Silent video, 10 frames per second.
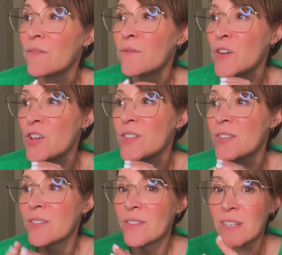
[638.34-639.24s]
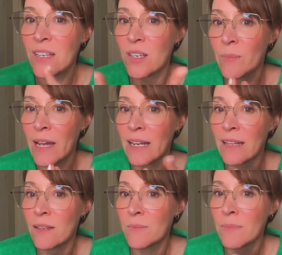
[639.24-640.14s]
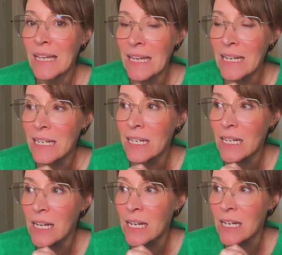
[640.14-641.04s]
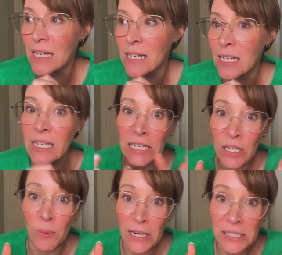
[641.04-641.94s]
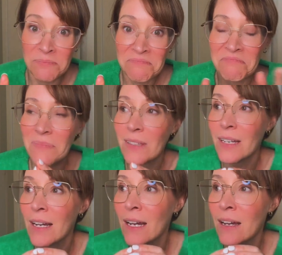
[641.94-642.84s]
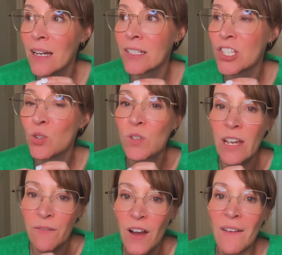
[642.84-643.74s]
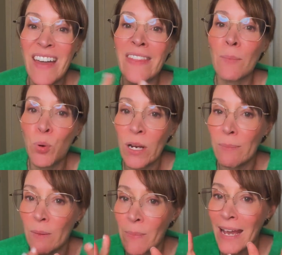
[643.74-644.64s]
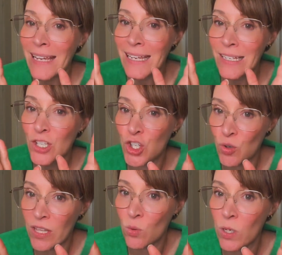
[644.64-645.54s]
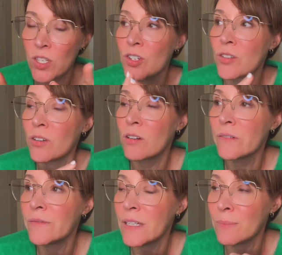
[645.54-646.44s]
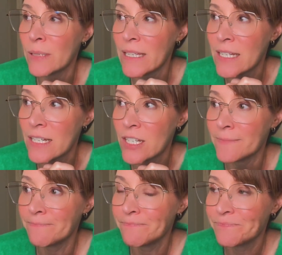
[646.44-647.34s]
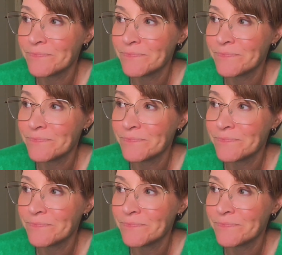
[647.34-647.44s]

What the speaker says: versus incubating them in an incubator till day 5 and then putting them back in during the window of implantation.